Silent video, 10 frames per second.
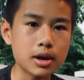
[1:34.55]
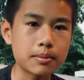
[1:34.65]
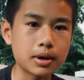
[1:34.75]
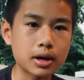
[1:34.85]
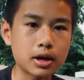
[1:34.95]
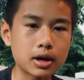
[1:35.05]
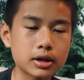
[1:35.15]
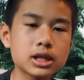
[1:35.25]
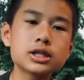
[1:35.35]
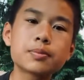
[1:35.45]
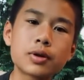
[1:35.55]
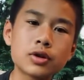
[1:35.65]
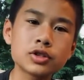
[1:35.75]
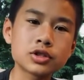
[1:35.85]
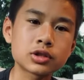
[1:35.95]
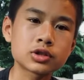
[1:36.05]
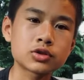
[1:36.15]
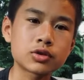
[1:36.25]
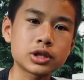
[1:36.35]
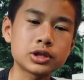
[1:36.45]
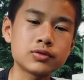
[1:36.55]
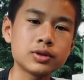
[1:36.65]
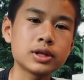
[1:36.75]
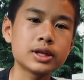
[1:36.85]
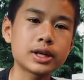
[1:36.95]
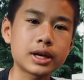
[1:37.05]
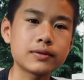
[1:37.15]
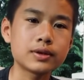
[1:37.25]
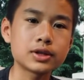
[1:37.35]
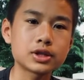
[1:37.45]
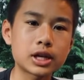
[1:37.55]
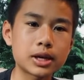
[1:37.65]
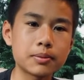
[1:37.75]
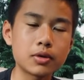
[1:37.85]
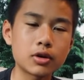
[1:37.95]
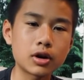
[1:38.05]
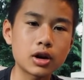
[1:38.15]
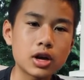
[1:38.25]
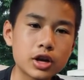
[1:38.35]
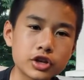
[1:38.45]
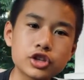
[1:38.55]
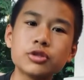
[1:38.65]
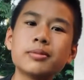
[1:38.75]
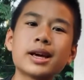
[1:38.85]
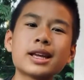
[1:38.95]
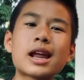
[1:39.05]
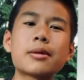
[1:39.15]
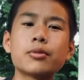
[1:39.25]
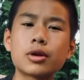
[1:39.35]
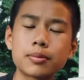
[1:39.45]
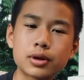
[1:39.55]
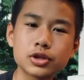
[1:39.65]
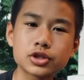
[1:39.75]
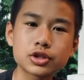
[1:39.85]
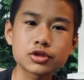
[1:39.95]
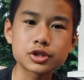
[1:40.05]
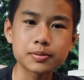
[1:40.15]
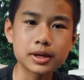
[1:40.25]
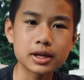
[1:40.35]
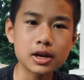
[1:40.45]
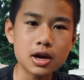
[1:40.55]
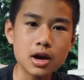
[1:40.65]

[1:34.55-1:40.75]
But these personal stories really gave this a more humane and more personal spin